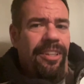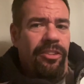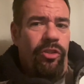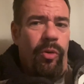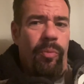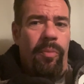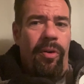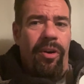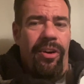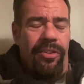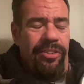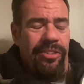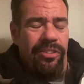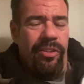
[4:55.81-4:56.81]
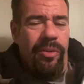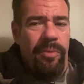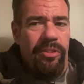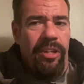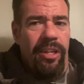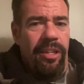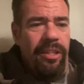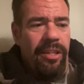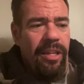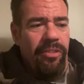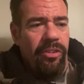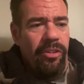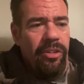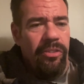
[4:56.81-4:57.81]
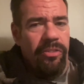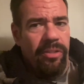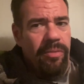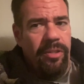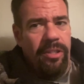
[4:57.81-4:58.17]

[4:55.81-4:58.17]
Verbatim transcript: don't bother. So I've been taking that seriously